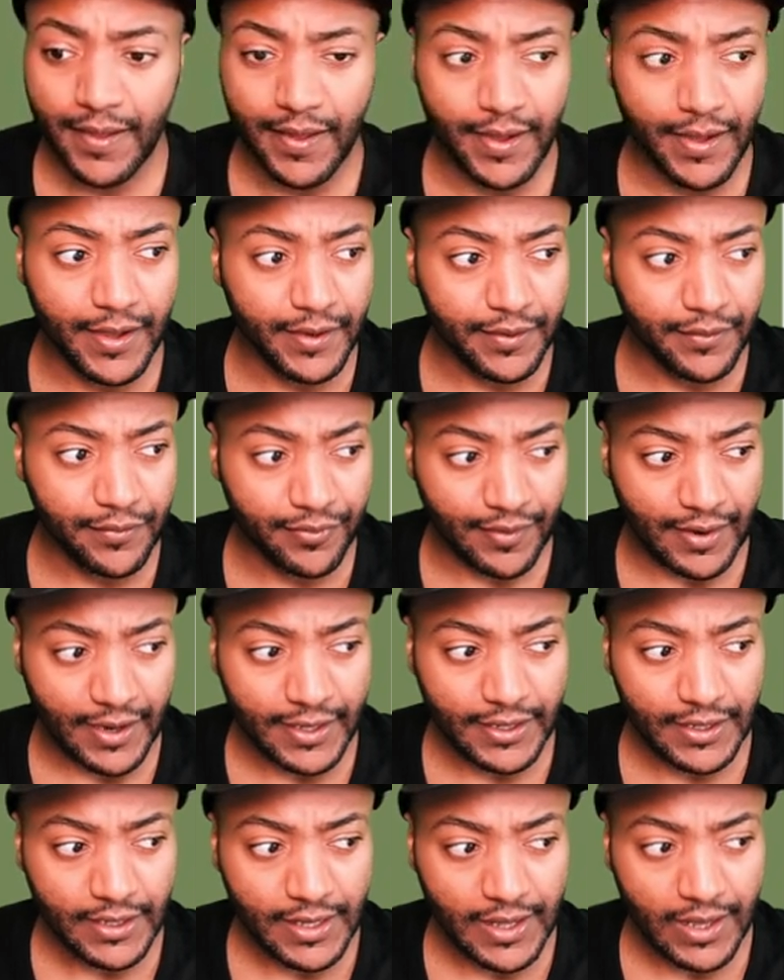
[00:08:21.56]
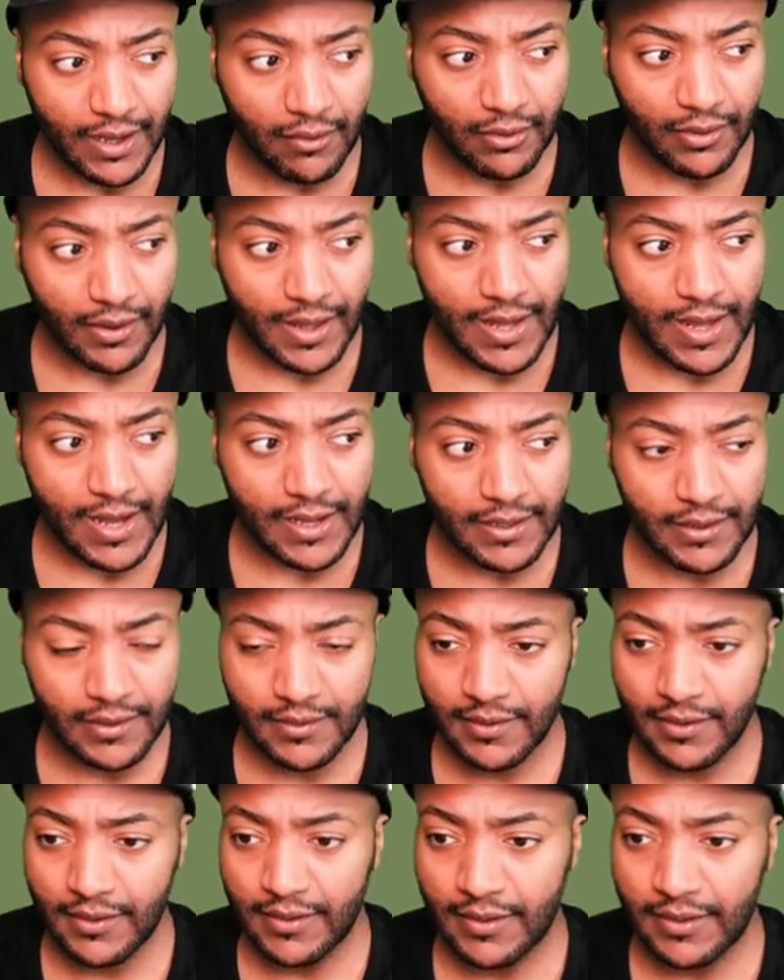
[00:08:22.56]
And finally, I'll add
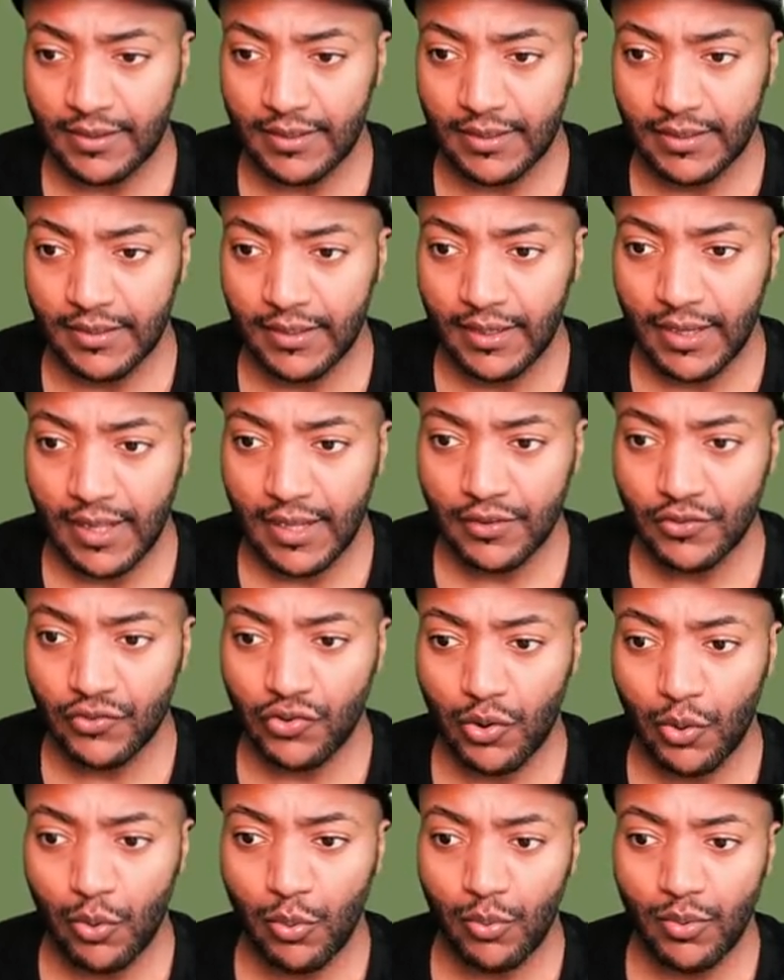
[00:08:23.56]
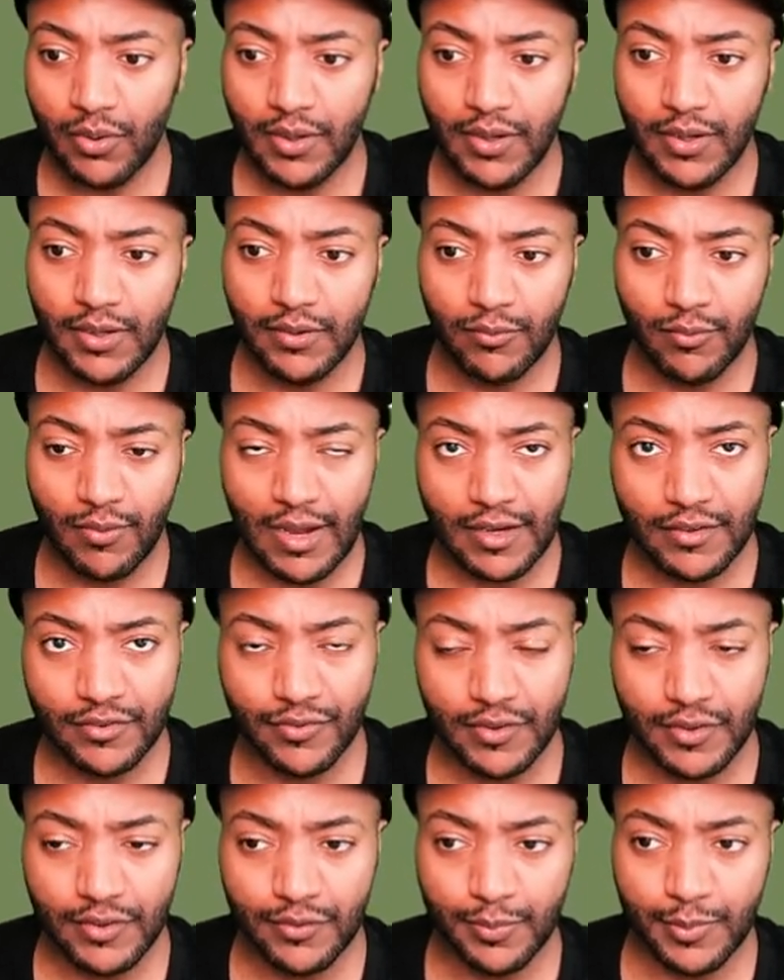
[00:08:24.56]
Garnacho in
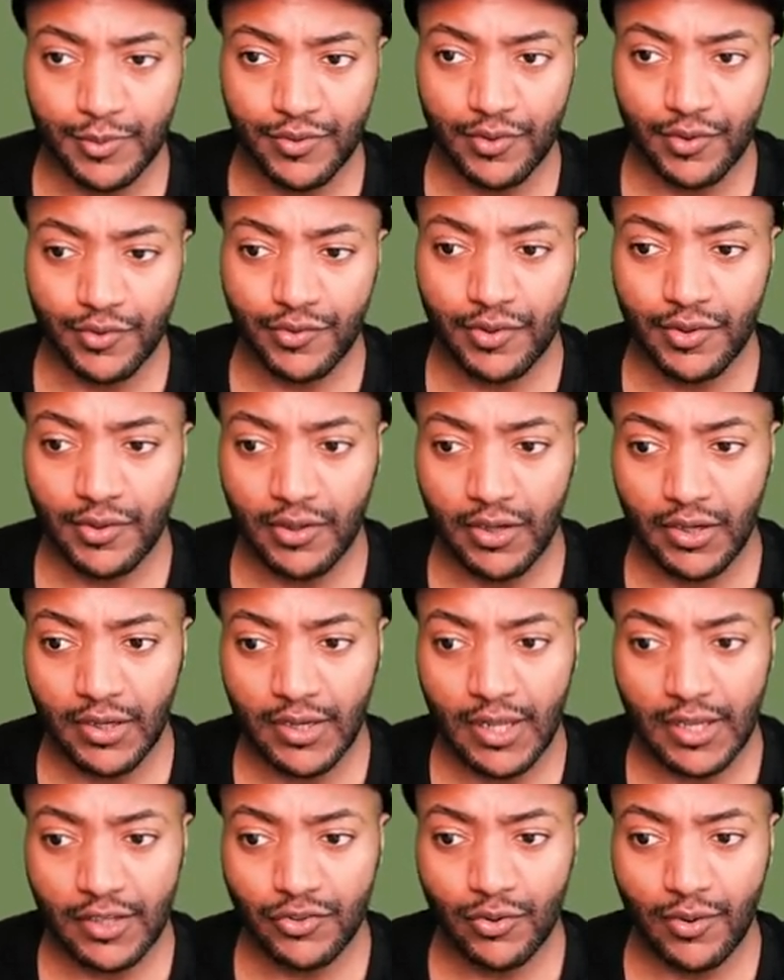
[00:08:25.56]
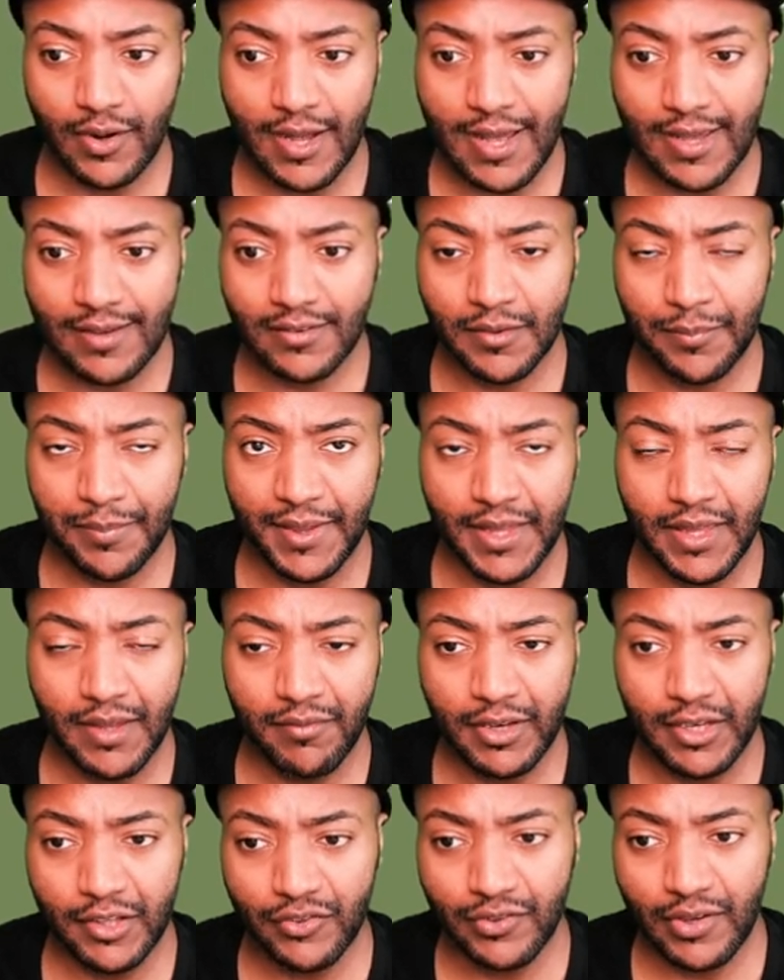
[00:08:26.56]
Rashford's position. Garnacho has to be
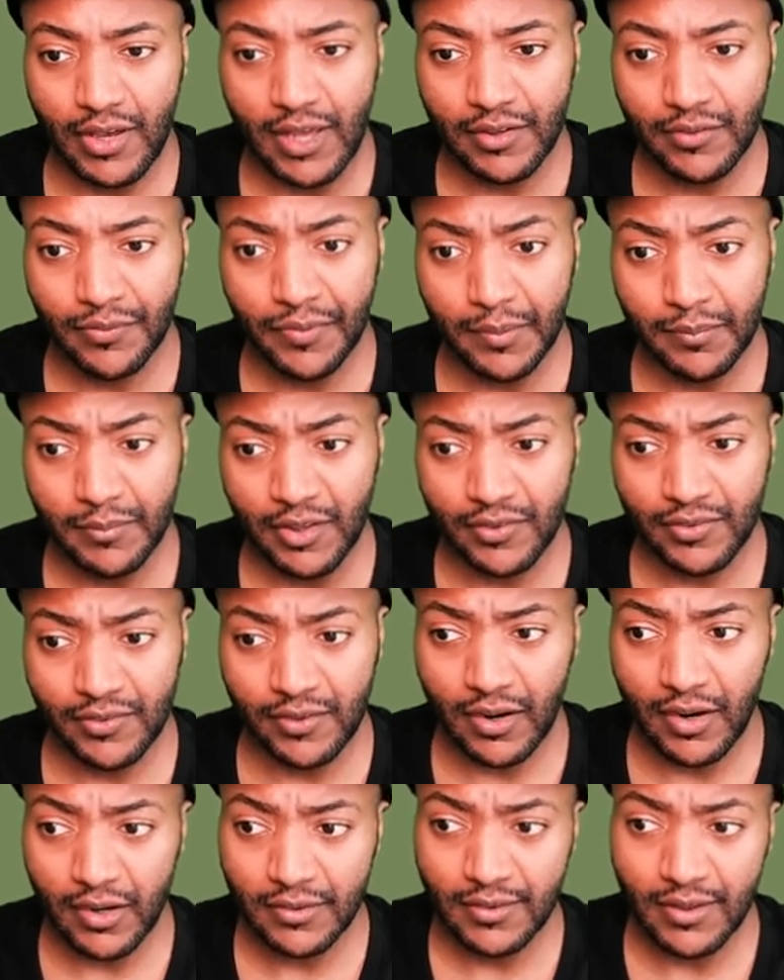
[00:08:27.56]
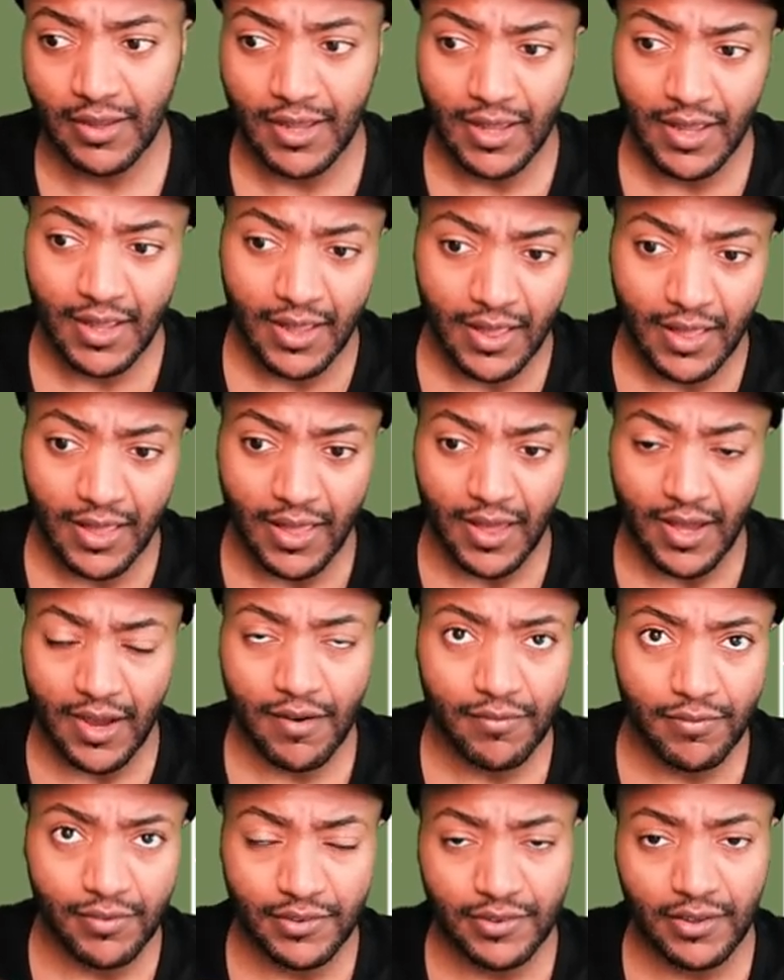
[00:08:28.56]
given a chance from the start.
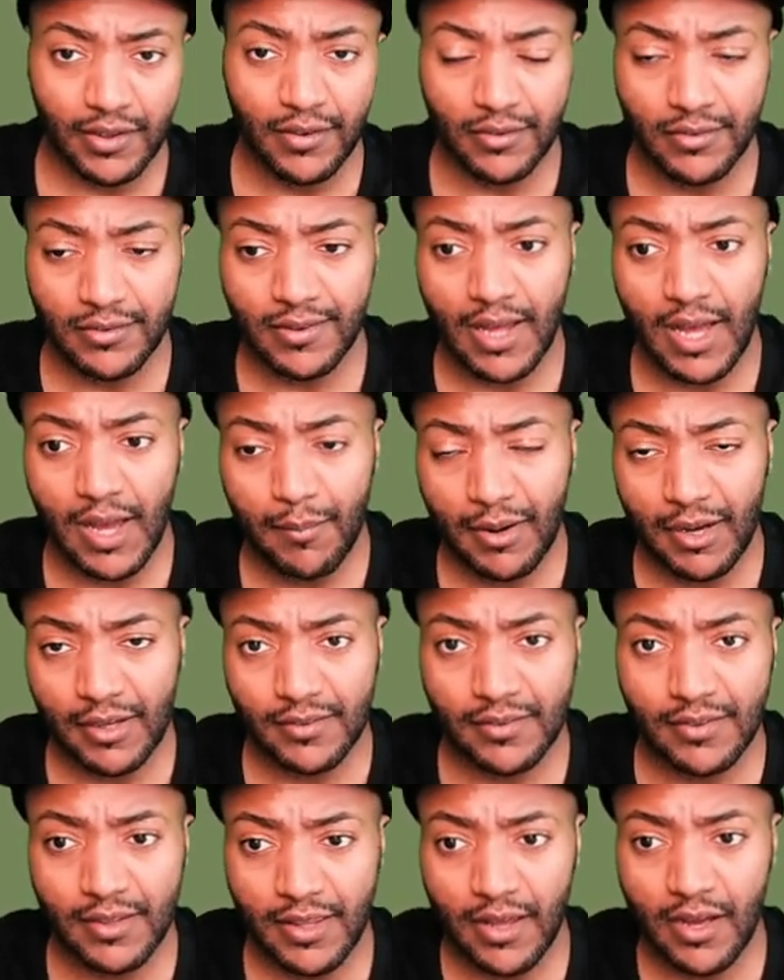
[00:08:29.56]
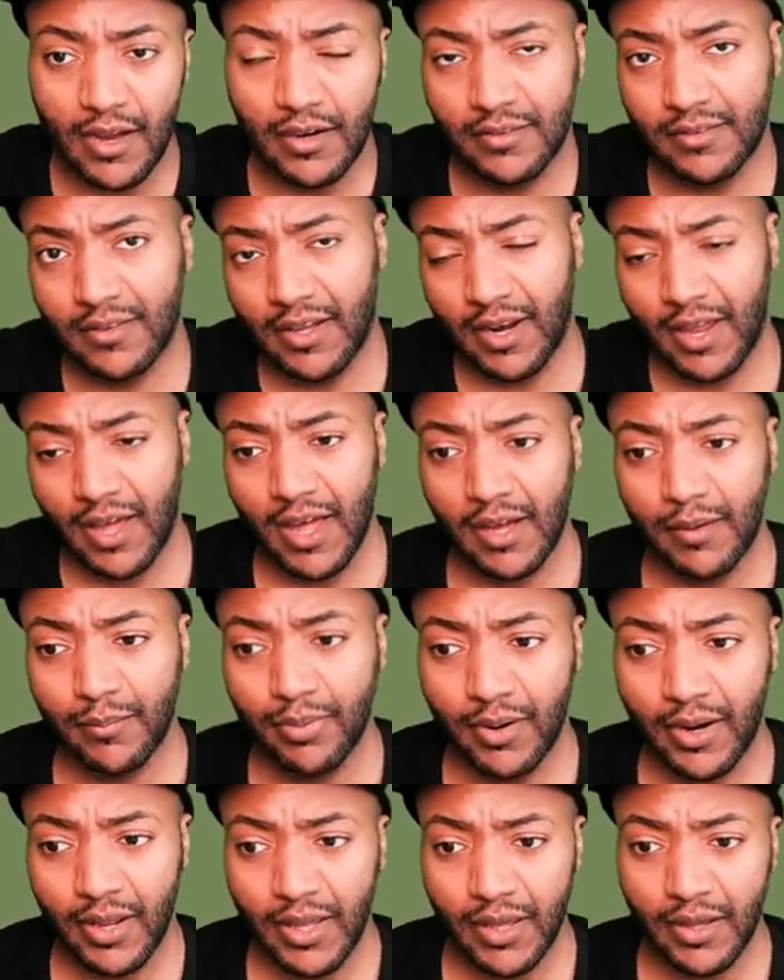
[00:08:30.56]
Every single time I see Erik ten Hag
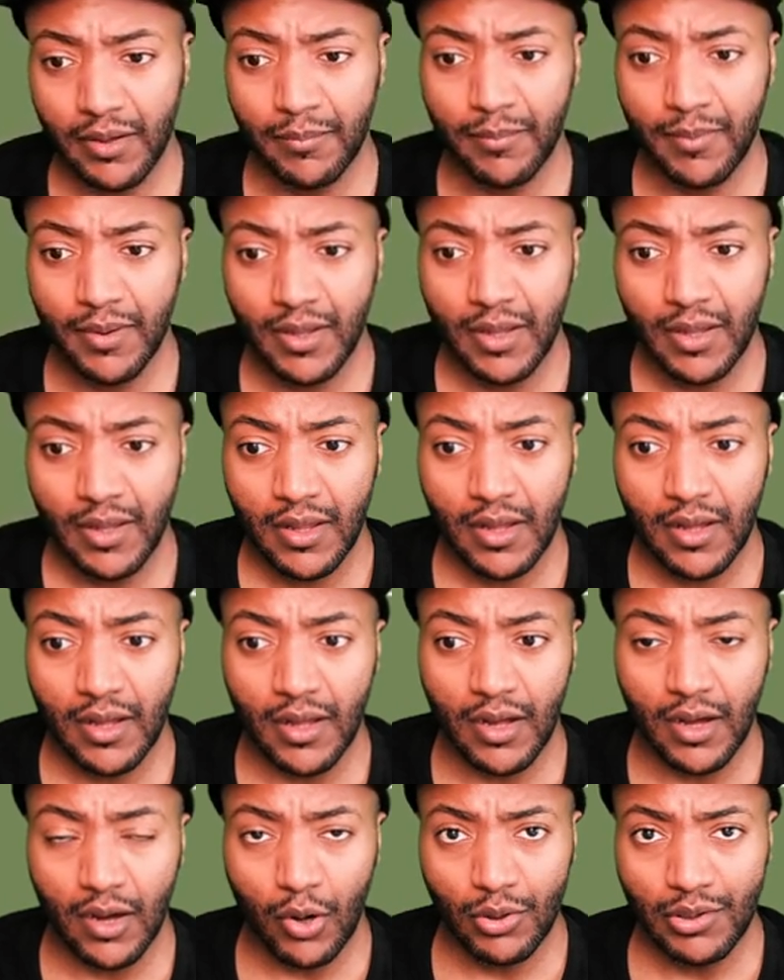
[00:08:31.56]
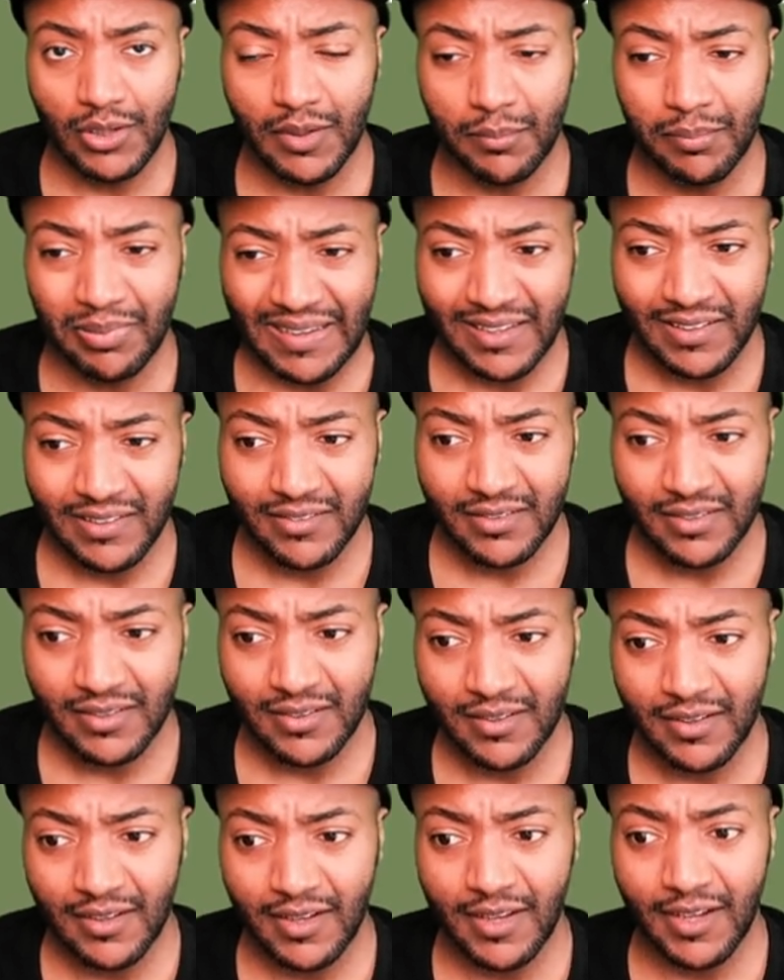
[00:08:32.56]
putting him on the bench,
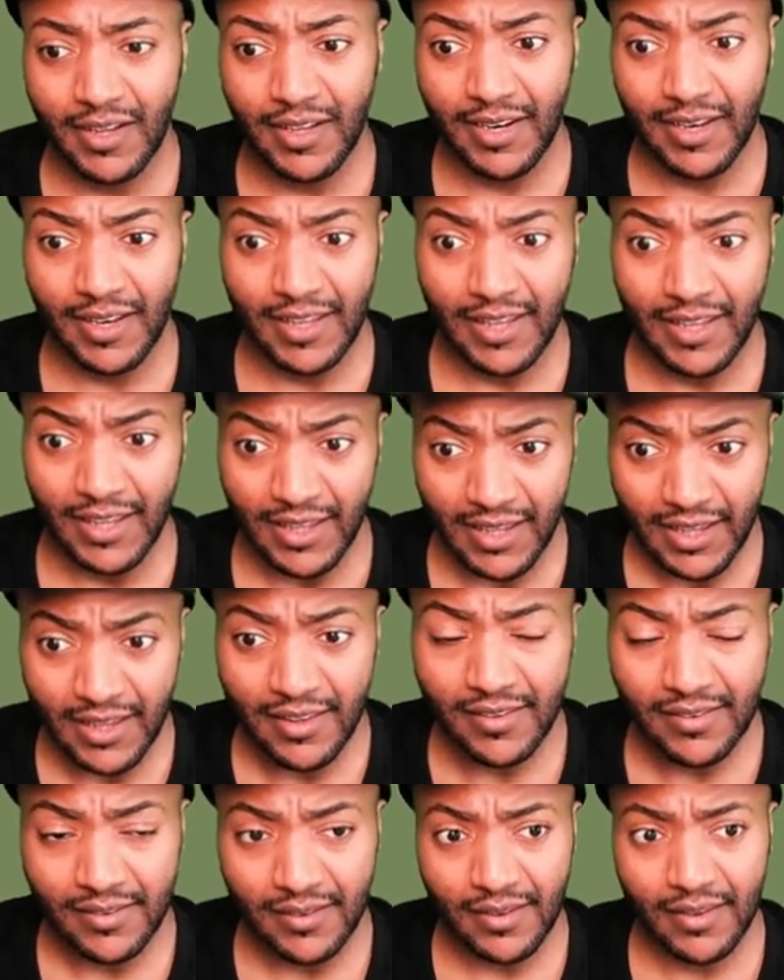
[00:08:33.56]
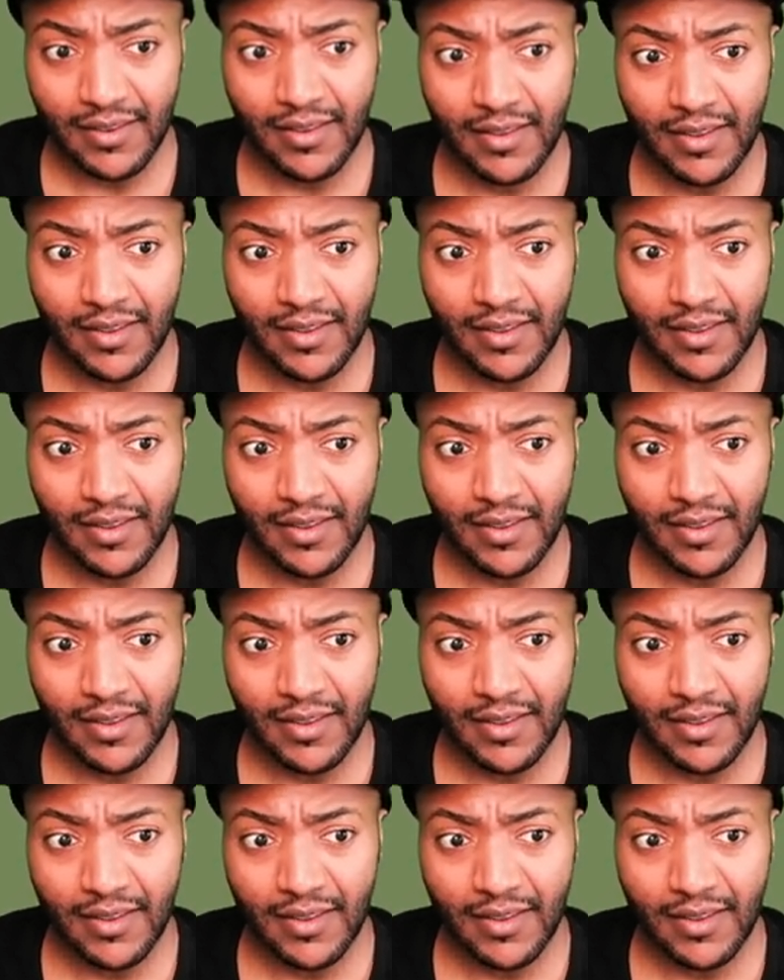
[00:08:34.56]
and he is